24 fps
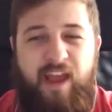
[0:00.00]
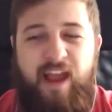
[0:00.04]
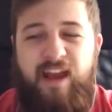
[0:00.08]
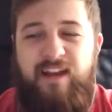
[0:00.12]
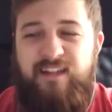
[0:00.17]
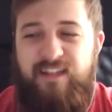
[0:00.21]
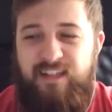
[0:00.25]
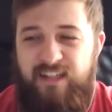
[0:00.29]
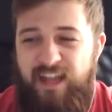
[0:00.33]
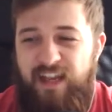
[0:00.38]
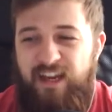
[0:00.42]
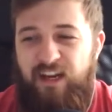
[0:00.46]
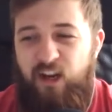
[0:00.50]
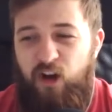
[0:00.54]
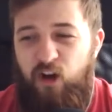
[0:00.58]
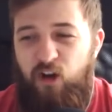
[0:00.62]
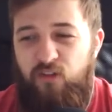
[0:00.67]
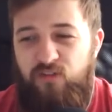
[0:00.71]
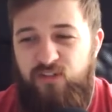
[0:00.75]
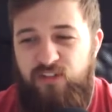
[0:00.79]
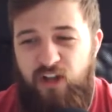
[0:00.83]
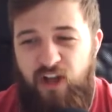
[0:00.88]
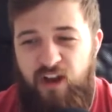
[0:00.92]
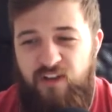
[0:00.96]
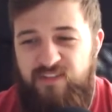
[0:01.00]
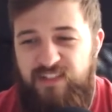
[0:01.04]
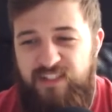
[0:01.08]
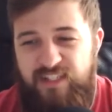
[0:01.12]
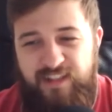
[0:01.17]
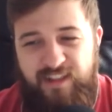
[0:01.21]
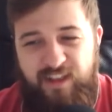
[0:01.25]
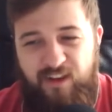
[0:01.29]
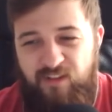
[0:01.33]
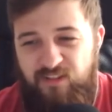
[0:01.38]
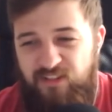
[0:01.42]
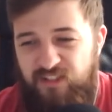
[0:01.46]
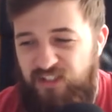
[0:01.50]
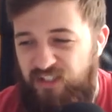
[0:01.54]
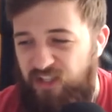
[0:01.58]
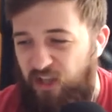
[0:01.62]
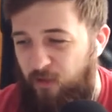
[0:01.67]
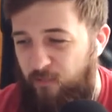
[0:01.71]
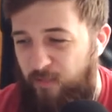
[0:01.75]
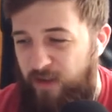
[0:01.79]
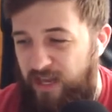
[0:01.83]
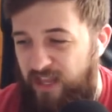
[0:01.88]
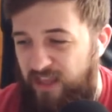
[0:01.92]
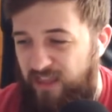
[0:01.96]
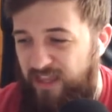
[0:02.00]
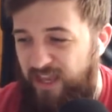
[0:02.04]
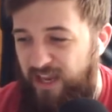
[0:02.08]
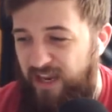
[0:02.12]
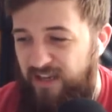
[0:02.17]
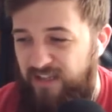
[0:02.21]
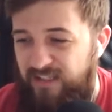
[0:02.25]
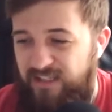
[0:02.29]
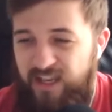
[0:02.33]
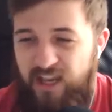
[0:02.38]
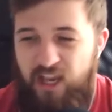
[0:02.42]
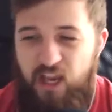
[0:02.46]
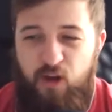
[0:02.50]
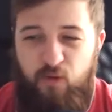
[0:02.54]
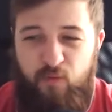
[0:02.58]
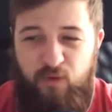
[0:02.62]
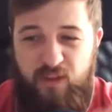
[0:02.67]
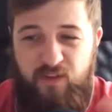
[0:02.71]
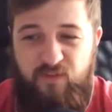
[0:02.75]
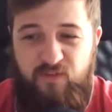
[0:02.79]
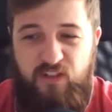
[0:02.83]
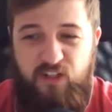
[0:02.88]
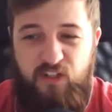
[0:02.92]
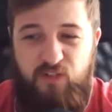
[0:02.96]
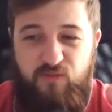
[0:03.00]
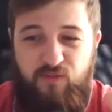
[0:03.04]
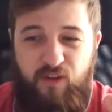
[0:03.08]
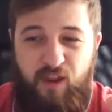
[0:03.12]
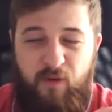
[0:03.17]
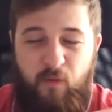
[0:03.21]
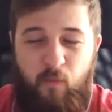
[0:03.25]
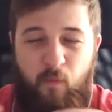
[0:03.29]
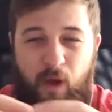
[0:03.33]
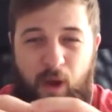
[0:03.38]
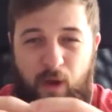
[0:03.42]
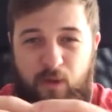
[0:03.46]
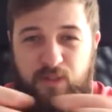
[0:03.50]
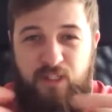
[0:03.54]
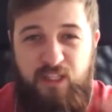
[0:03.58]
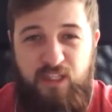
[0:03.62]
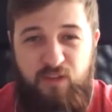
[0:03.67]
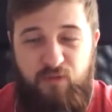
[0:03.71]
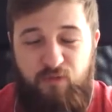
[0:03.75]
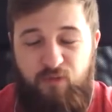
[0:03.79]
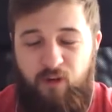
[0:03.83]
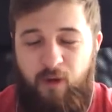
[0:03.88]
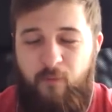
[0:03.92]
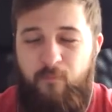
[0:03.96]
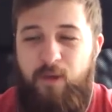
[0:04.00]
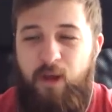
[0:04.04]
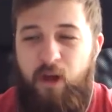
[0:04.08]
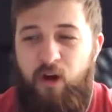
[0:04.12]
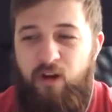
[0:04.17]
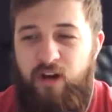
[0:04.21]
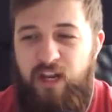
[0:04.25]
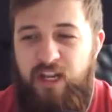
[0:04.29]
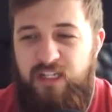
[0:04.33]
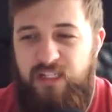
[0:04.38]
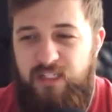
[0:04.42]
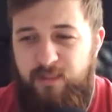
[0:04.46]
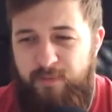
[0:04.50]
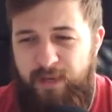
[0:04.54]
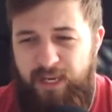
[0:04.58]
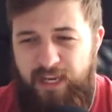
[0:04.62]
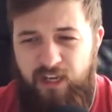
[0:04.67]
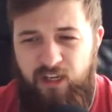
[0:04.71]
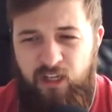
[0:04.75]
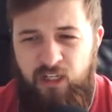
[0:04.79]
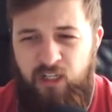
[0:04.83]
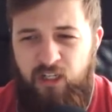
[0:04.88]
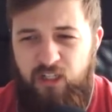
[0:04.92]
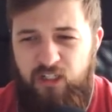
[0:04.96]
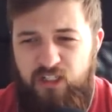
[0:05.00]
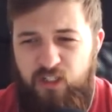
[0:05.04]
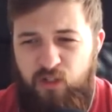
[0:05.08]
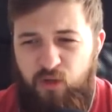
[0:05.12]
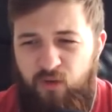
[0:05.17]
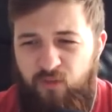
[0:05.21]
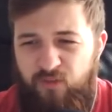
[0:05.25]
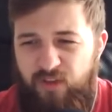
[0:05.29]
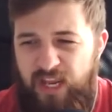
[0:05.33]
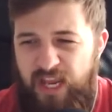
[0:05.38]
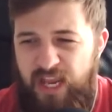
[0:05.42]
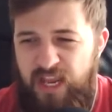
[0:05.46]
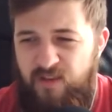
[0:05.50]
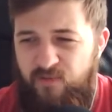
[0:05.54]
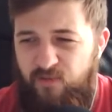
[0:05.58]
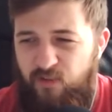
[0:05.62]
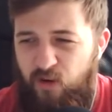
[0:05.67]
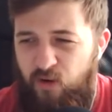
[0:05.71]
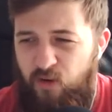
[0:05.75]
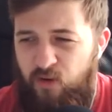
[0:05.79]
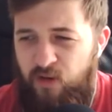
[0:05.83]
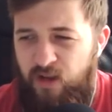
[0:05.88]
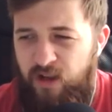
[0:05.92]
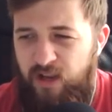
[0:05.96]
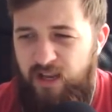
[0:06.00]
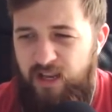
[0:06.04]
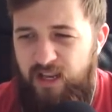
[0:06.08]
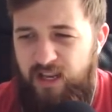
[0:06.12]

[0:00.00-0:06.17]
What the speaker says: that to their Golfs. I've seen that on so many things, where they've just like welded the front bit on it to make it look sort of evil.